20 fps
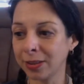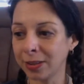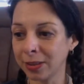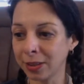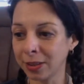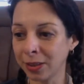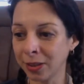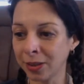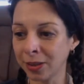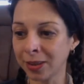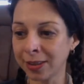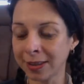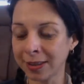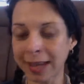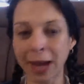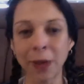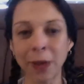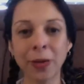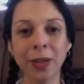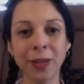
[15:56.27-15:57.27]
you're
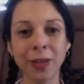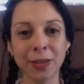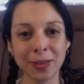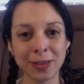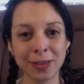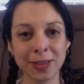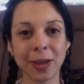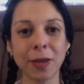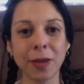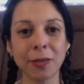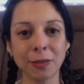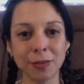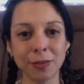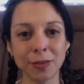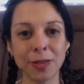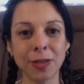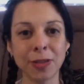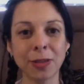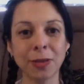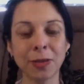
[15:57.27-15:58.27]
allowing yourself
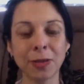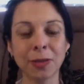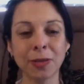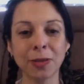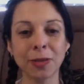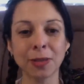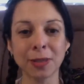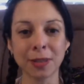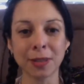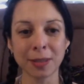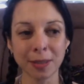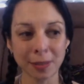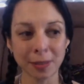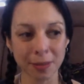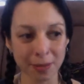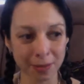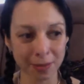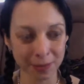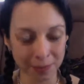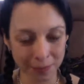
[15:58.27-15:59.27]
to
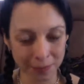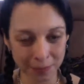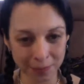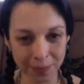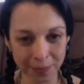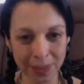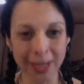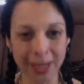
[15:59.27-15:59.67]
be